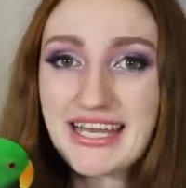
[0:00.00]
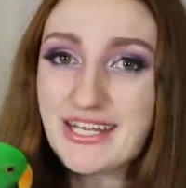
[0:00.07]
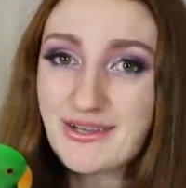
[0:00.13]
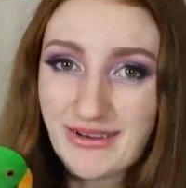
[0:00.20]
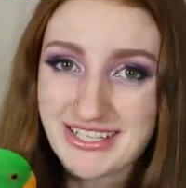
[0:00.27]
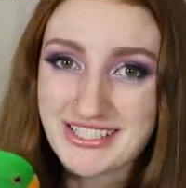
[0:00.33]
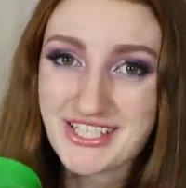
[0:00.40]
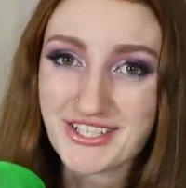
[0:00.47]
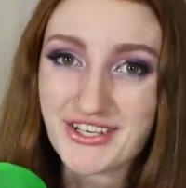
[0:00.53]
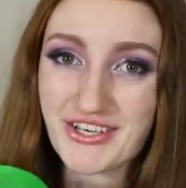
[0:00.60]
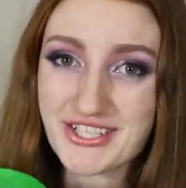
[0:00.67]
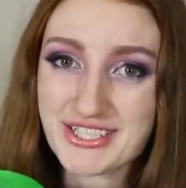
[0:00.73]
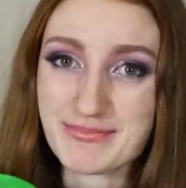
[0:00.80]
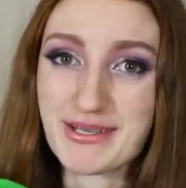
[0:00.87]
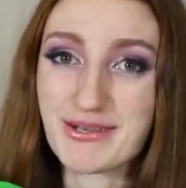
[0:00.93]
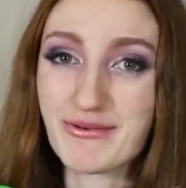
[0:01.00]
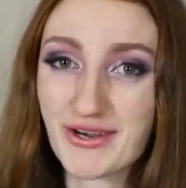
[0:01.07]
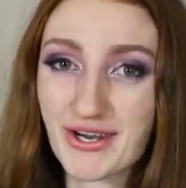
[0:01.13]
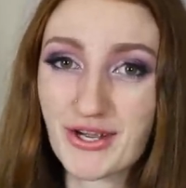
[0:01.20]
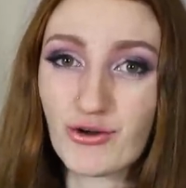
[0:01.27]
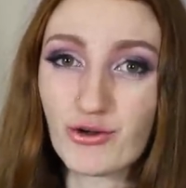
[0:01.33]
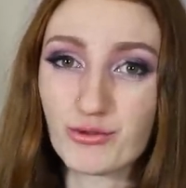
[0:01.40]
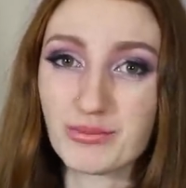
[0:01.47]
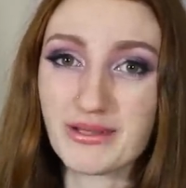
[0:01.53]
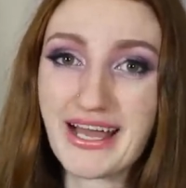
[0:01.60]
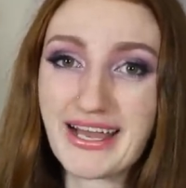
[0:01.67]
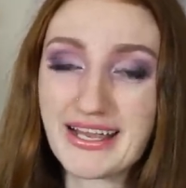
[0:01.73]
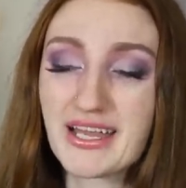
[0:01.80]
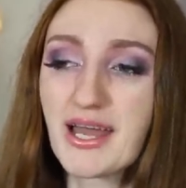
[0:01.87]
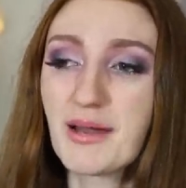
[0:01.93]
anyone to notice me wearing all
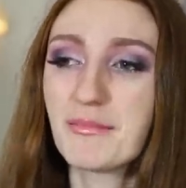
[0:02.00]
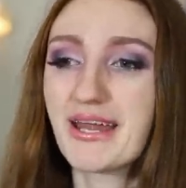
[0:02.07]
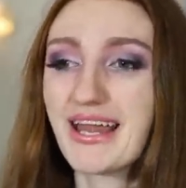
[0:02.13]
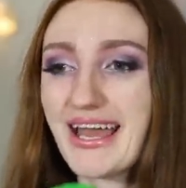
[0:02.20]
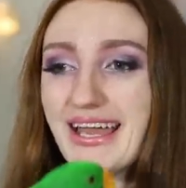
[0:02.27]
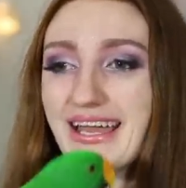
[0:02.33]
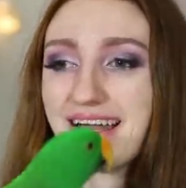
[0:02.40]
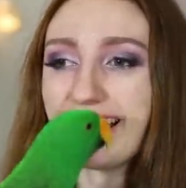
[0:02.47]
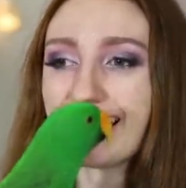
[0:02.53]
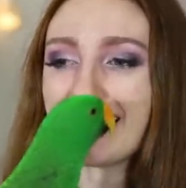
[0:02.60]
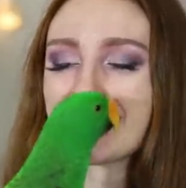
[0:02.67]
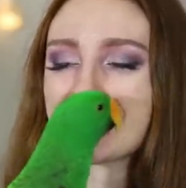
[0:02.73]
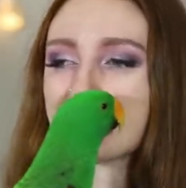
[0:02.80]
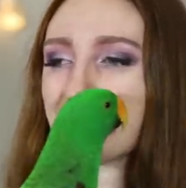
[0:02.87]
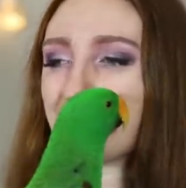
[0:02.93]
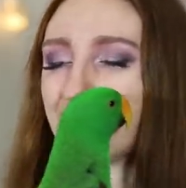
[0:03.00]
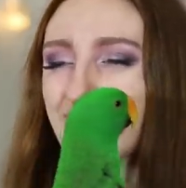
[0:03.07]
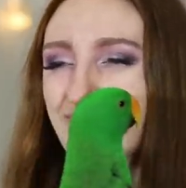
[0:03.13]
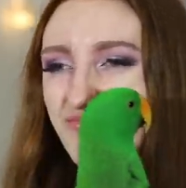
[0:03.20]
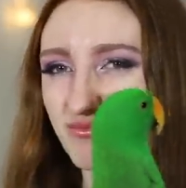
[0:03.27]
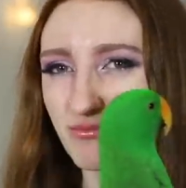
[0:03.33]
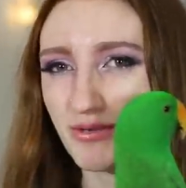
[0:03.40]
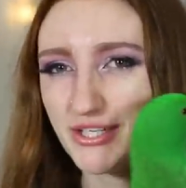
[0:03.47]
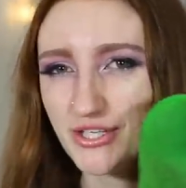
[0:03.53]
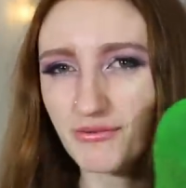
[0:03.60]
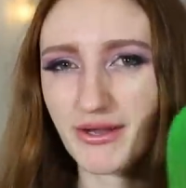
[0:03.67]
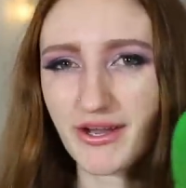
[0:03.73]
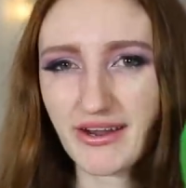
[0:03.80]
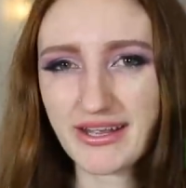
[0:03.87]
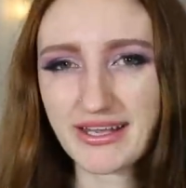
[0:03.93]
black, but hey, I guess when
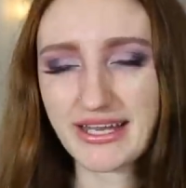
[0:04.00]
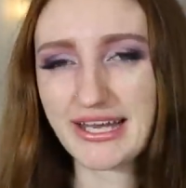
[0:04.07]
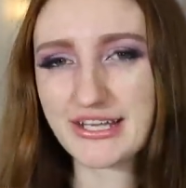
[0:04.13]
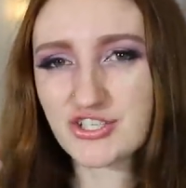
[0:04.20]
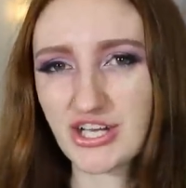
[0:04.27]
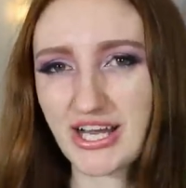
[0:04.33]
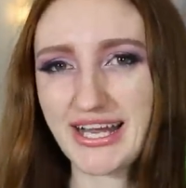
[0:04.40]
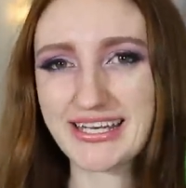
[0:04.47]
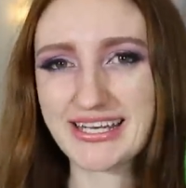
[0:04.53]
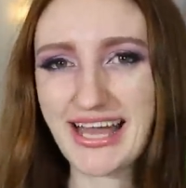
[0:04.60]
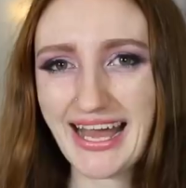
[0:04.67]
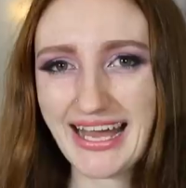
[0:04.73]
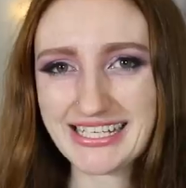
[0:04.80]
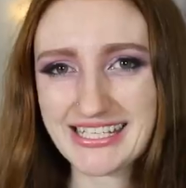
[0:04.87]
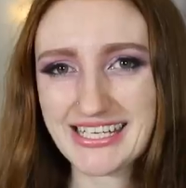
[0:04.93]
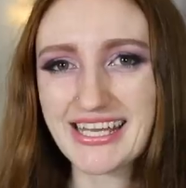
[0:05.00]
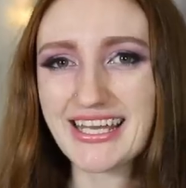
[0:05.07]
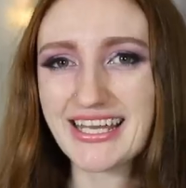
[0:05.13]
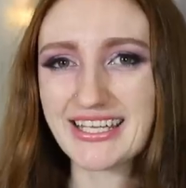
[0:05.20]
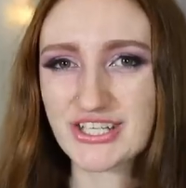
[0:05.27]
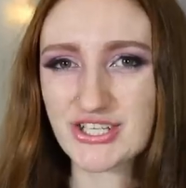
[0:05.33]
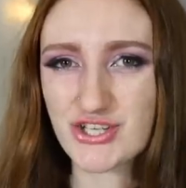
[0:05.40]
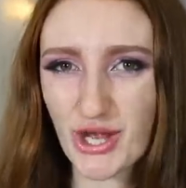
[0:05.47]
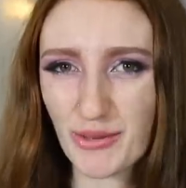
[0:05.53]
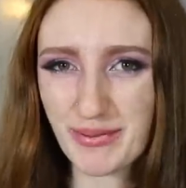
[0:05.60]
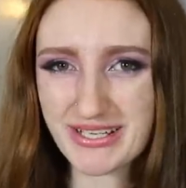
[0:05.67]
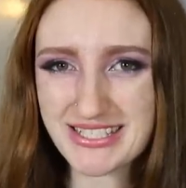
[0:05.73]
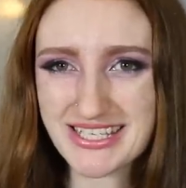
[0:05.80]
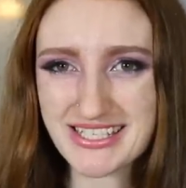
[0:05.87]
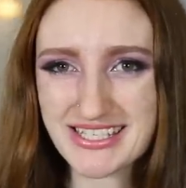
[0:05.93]
you're wearing a giant hat in a
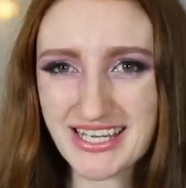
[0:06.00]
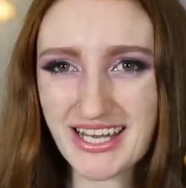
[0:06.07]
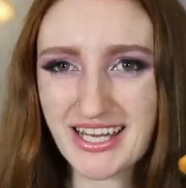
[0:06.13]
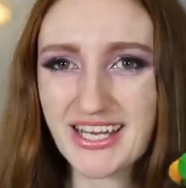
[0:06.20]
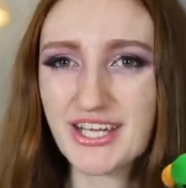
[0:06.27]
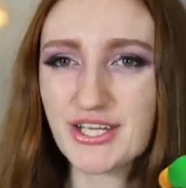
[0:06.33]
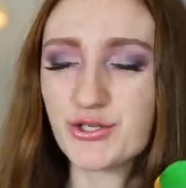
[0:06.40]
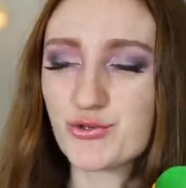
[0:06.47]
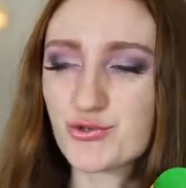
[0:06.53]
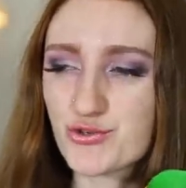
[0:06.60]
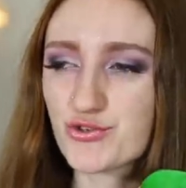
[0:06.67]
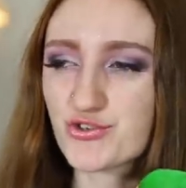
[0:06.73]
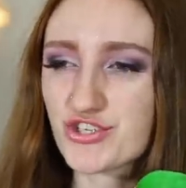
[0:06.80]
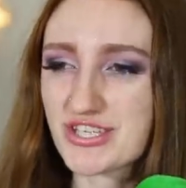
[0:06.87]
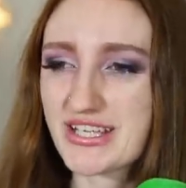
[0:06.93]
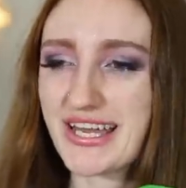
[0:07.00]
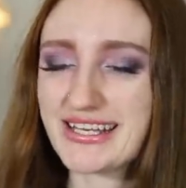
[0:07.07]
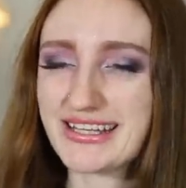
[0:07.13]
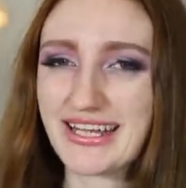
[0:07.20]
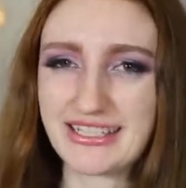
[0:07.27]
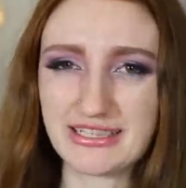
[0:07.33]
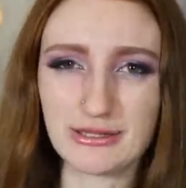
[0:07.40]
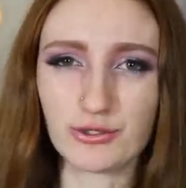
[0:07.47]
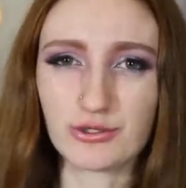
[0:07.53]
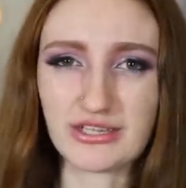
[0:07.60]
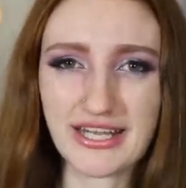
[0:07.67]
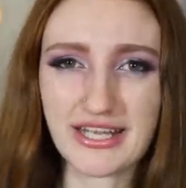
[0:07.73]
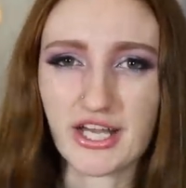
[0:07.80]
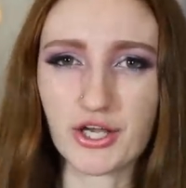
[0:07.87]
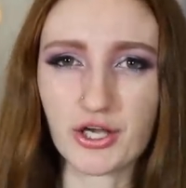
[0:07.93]
shopping center, you do just kind of like look
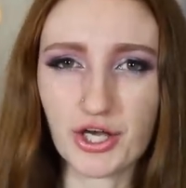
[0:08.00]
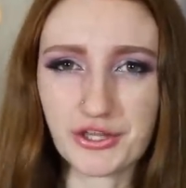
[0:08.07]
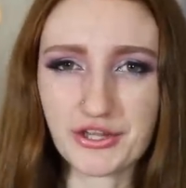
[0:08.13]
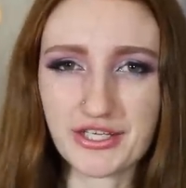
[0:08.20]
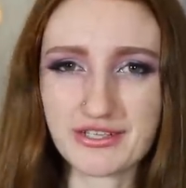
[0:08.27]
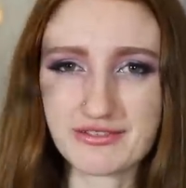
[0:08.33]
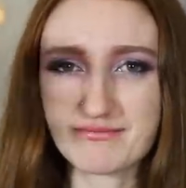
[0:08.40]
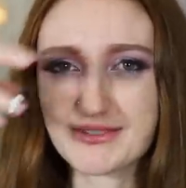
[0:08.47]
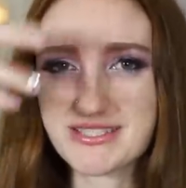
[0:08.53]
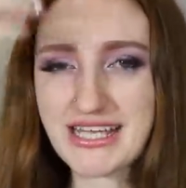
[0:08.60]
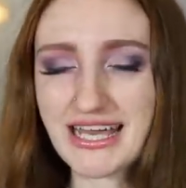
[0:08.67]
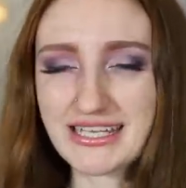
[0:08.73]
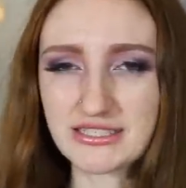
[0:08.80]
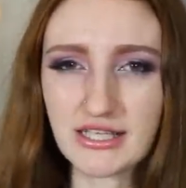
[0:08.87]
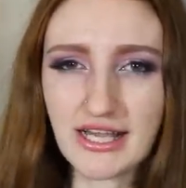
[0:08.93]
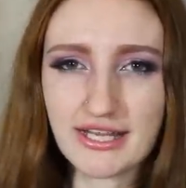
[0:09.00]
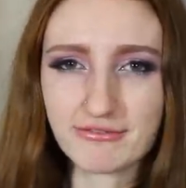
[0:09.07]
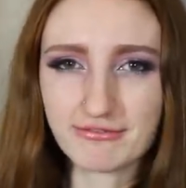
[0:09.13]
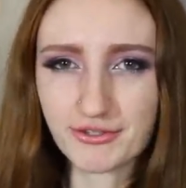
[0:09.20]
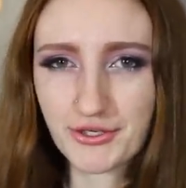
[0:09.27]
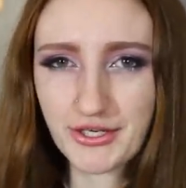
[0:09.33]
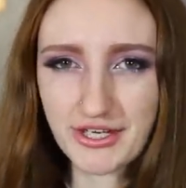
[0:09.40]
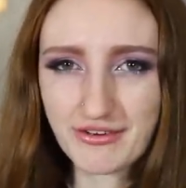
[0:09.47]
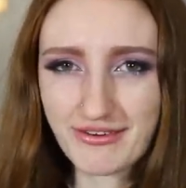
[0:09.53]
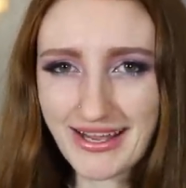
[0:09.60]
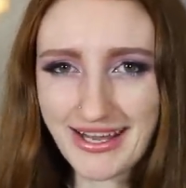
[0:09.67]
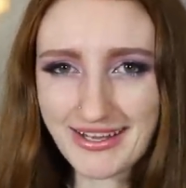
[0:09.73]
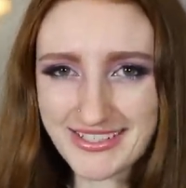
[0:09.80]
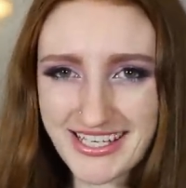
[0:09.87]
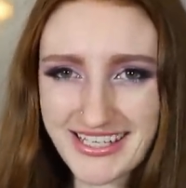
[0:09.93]
like a gothic satellite floating
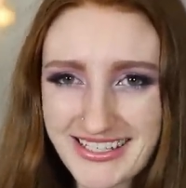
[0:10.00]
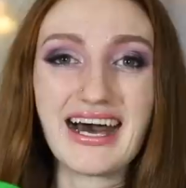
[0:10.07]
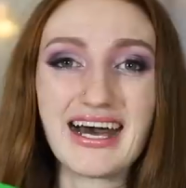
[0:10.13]
around.